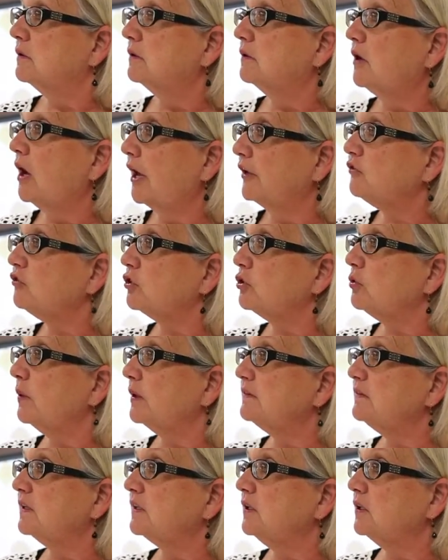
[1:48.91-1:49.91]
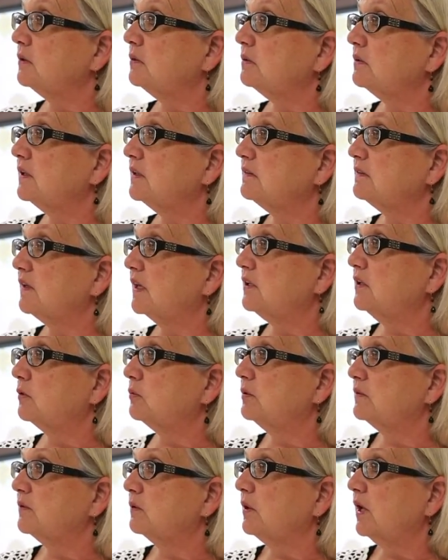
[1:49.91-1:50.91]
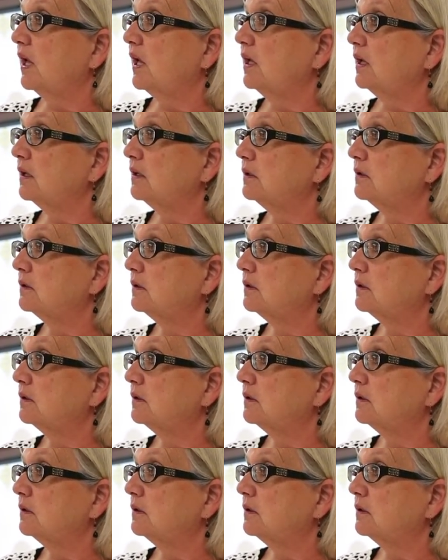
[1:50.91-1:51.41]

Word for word: Oscar, was it you that said it was okay?